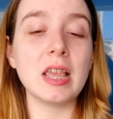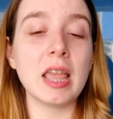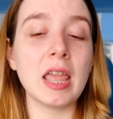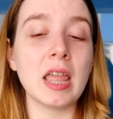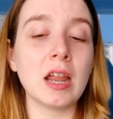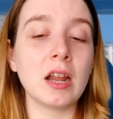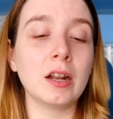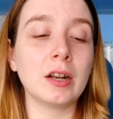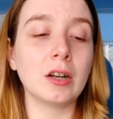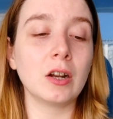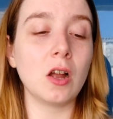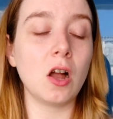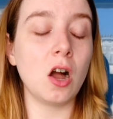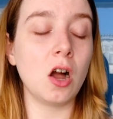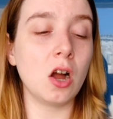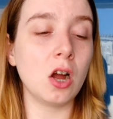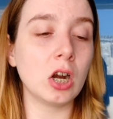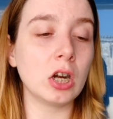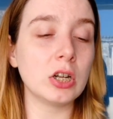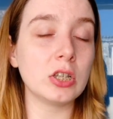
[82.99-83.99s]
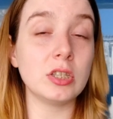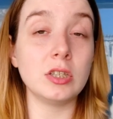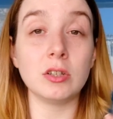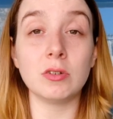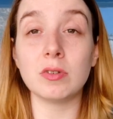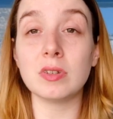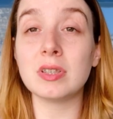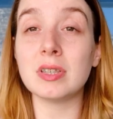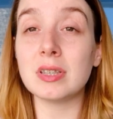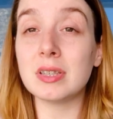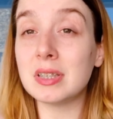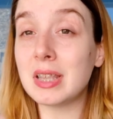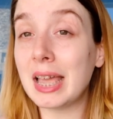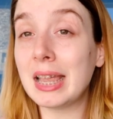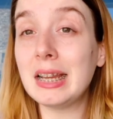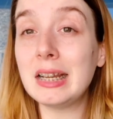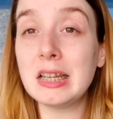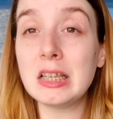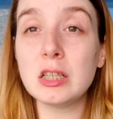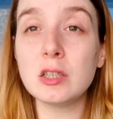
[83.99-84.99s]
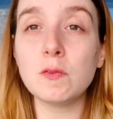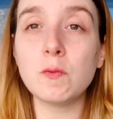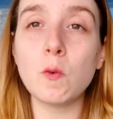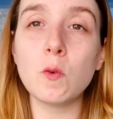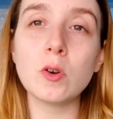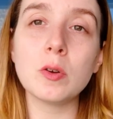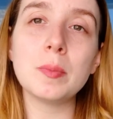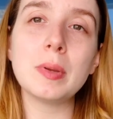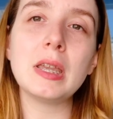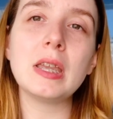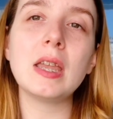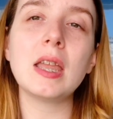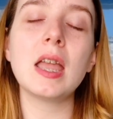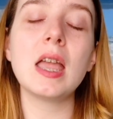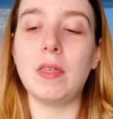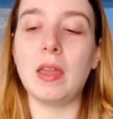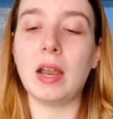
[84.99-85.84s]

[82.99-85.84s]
There are secret societies forming.